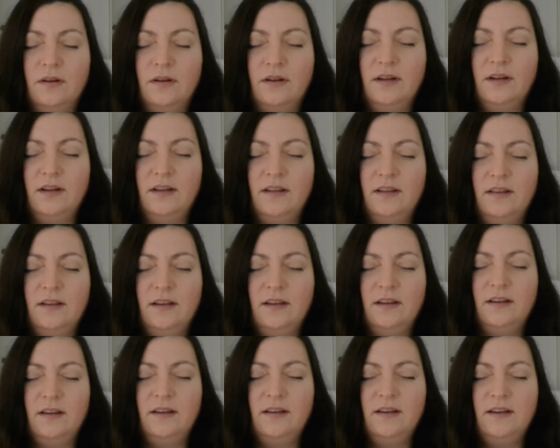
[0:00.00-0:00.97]
And
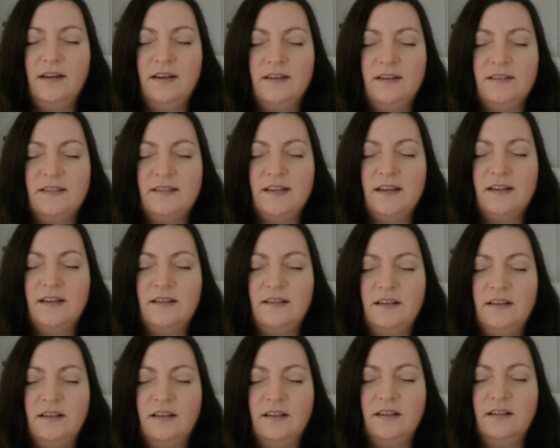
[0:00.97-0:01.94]
yeah, and it said
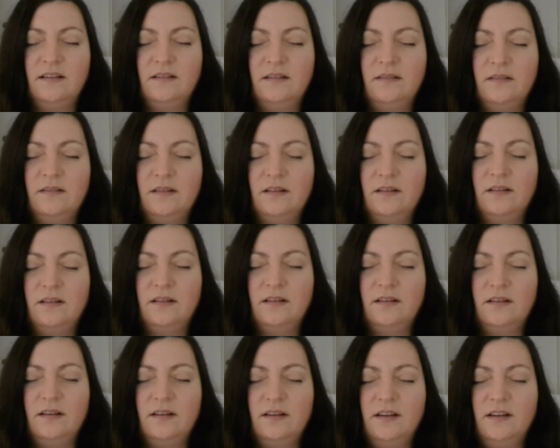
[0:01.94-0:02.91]
it can,
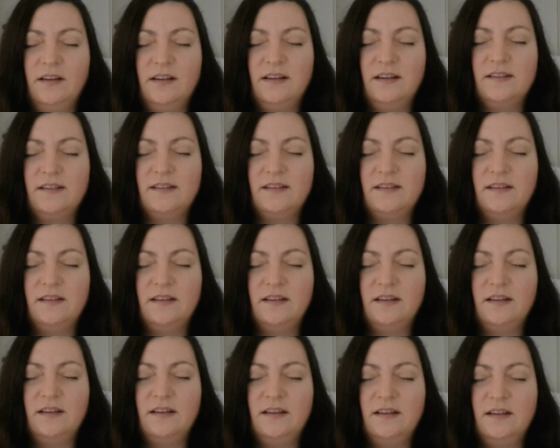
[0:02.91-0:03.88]
like,
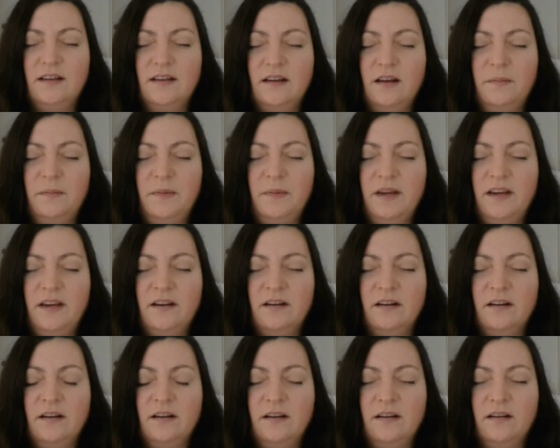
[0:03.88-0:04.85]
I'm
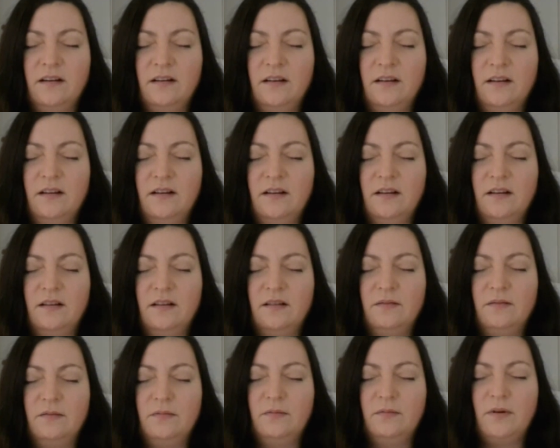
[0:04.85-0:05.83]
here,
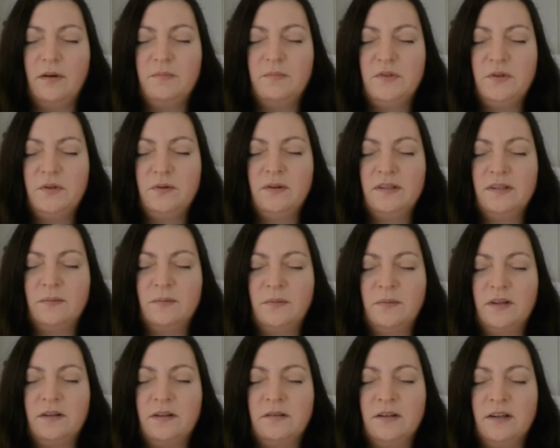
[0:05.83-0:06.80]
I'm doing
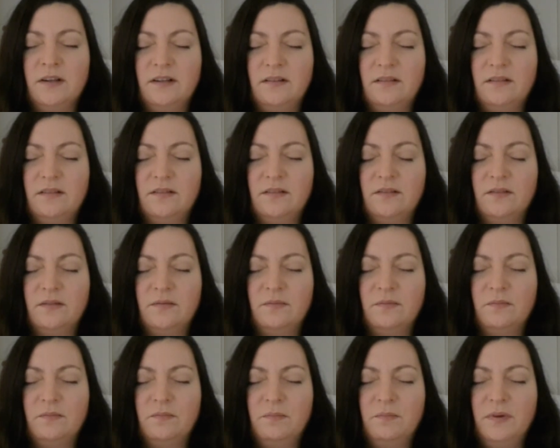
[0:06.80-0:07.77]
something on Earth
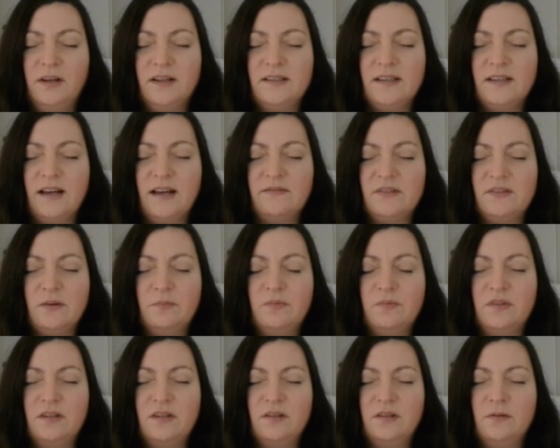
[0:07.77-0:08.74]
because I have something
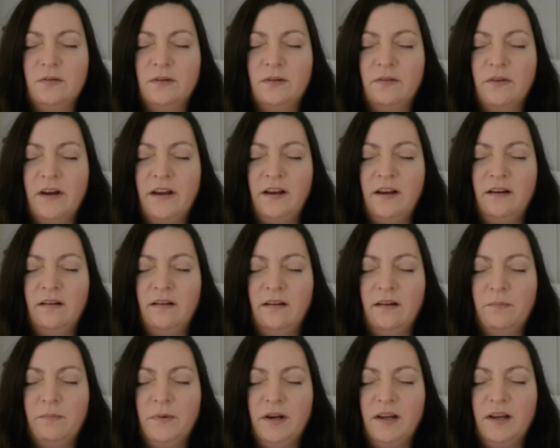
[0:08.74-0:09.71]
to do in Orion
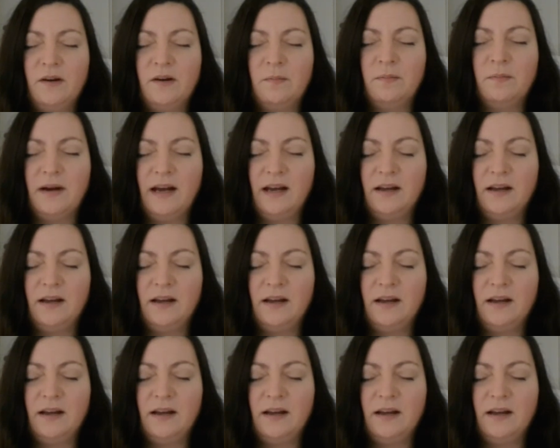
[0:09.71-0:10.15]
when I come back.